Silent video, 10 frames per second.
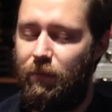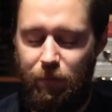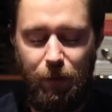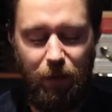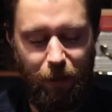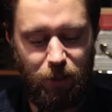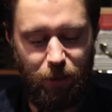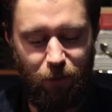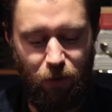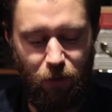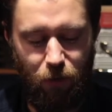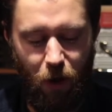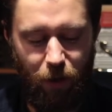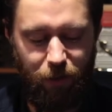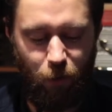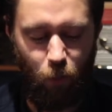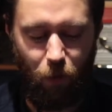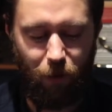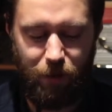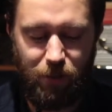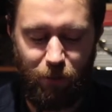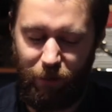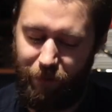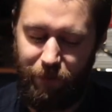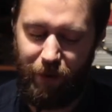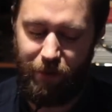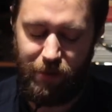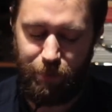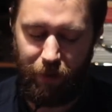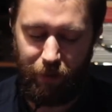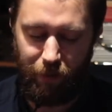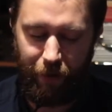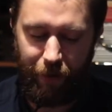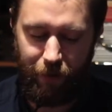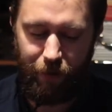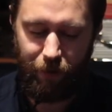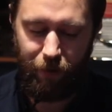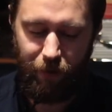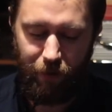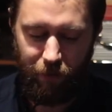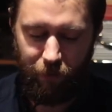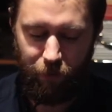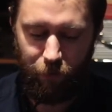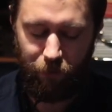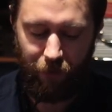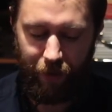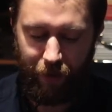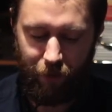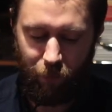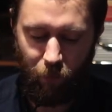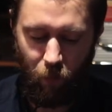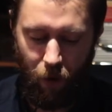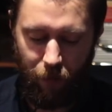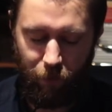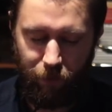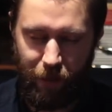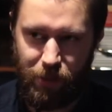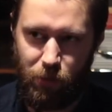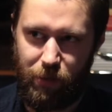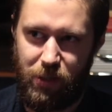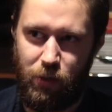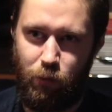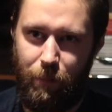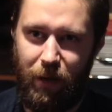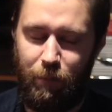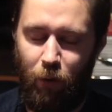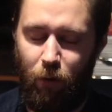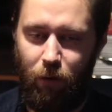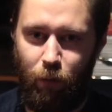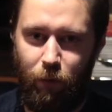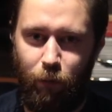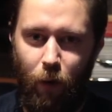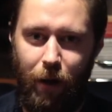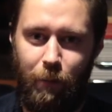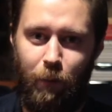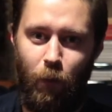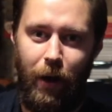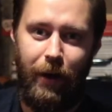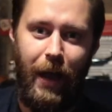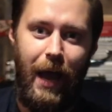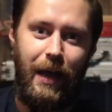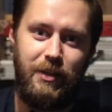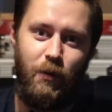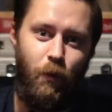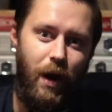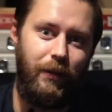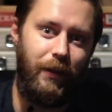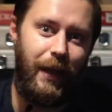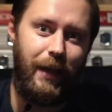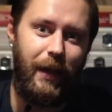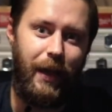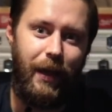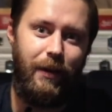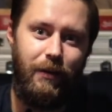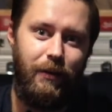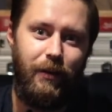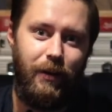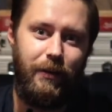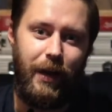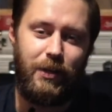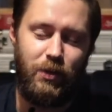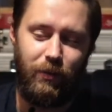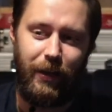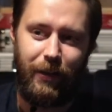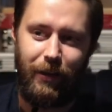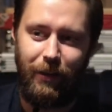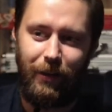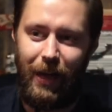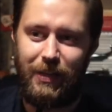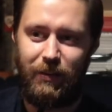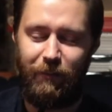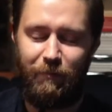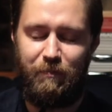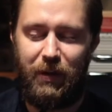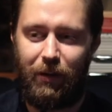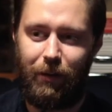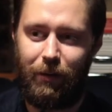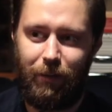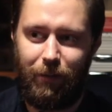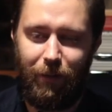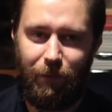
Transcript: Maybe actually not the worst nor the funniest, but with what next to a swimming pool with one hand and one leg in, next to like a glass of beer.